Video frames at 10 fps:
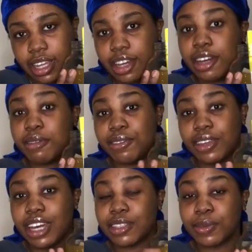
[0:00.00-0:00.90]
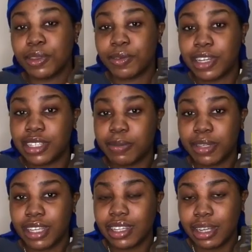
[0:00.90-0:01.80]
If you guys want the
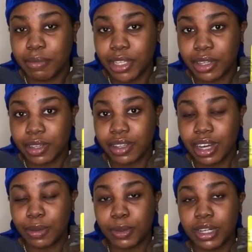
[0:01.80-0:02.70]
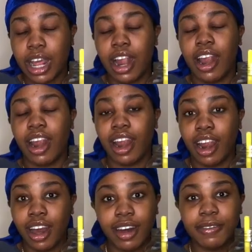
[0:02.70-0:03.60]
recipe, let me know. I would
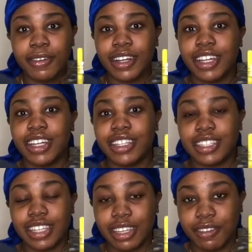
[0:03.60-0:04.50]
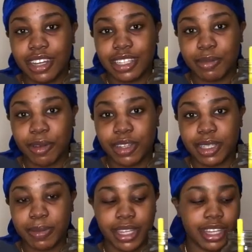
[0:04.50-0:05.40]
love to give you guys my
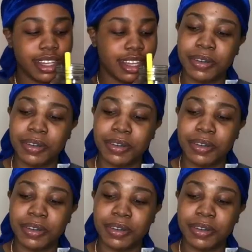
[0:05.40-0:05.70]
recipe.